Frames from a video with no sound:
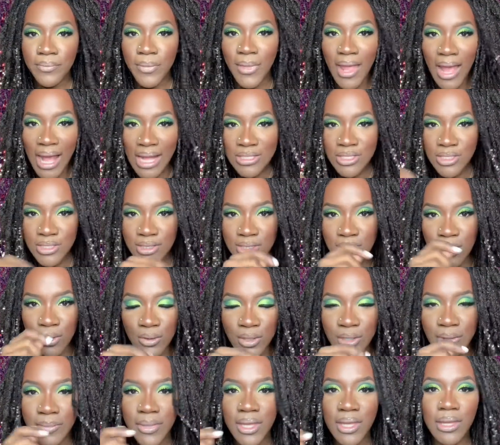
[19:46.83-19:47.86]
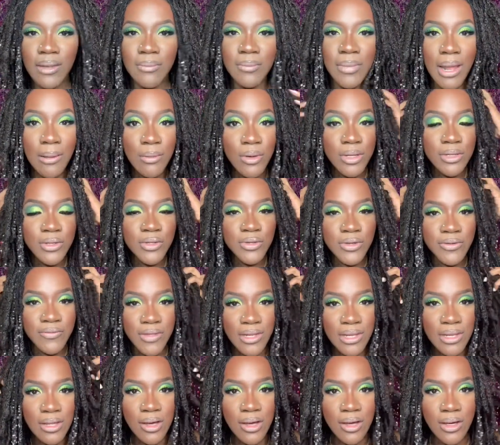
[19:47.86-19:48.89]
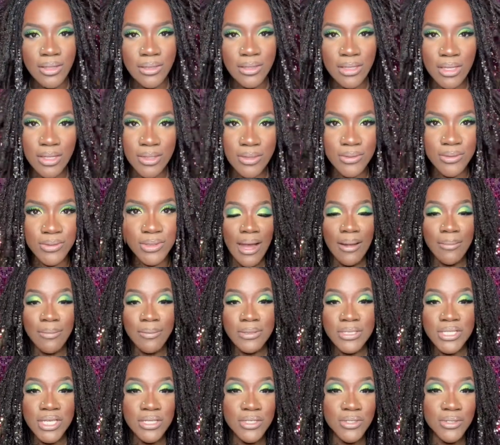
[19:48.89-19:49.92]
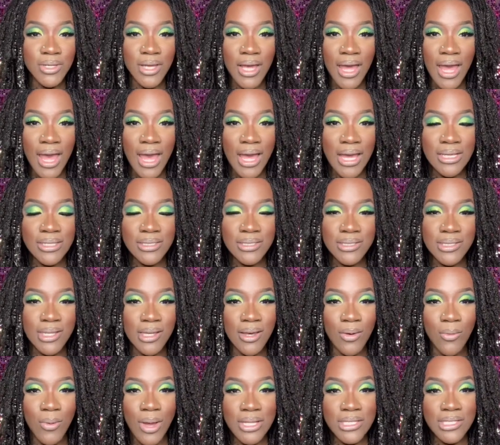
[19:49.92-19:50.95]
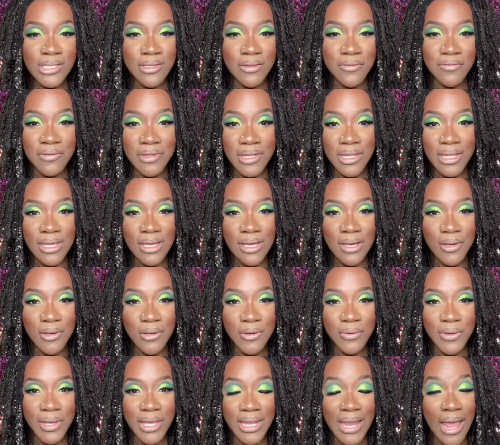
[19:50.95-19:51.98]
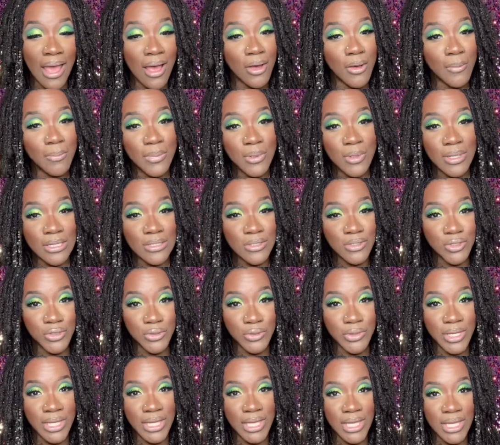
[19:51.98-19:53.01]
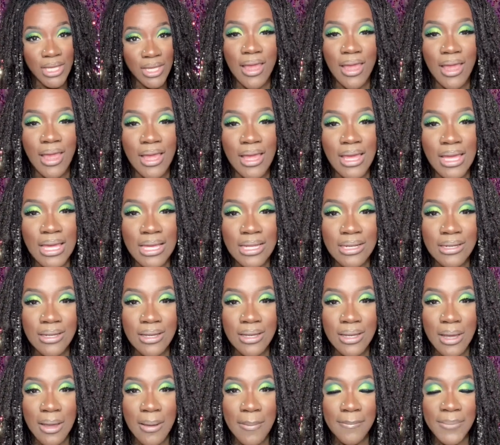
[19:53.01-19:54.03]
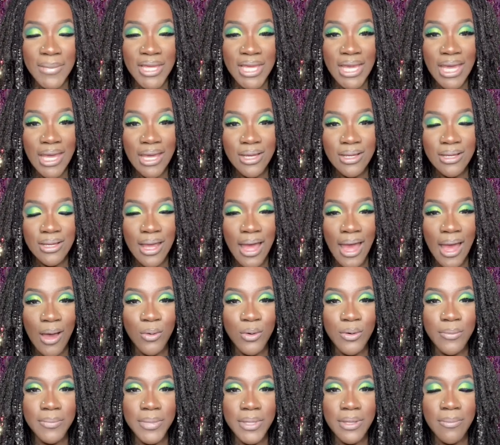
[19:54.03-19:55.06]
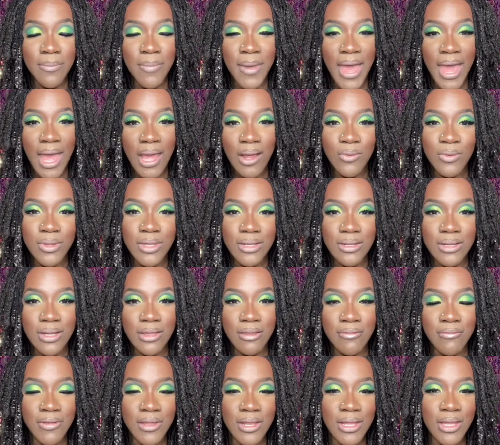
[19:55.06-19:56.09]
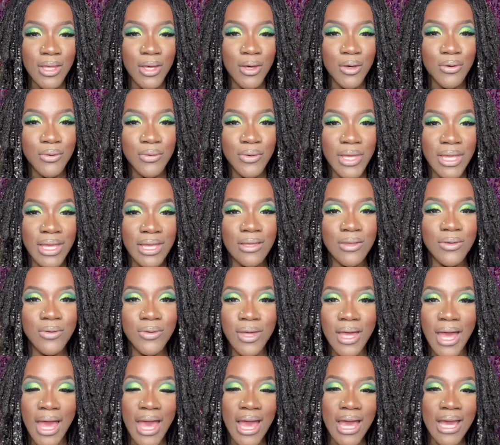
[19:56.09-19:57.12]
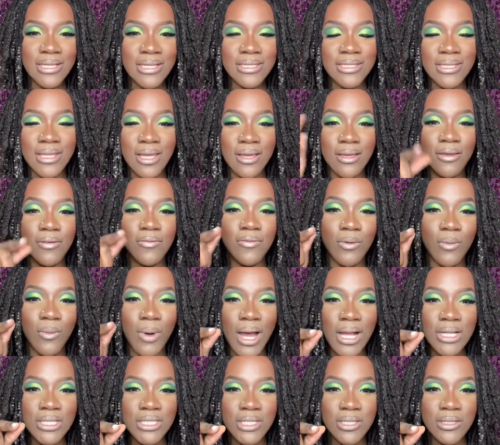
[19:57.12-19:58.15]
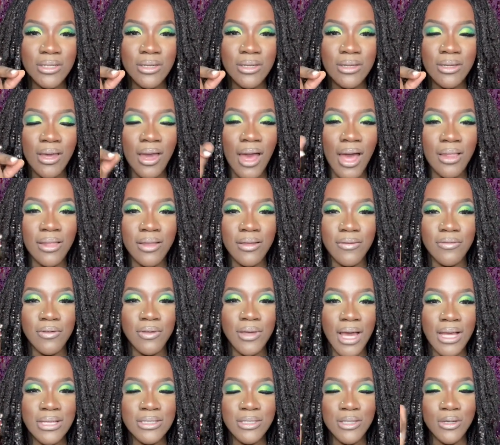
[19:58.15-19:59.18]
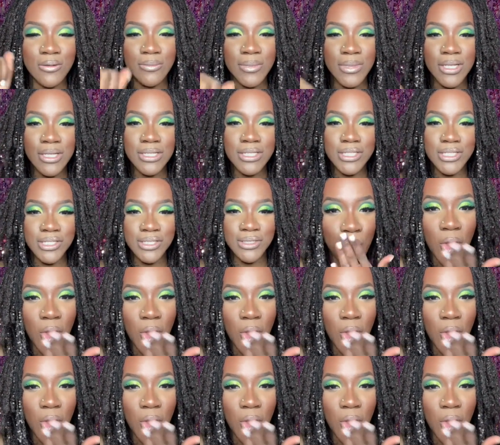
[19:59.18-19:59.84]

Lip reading: I just sewed them in, but I'm going to do a video on those. I appreciate you guys watching the video, and I hope you enjoy it. And yeah, I will be back with another video. And you guys, thank you for watching. I love you guys so much.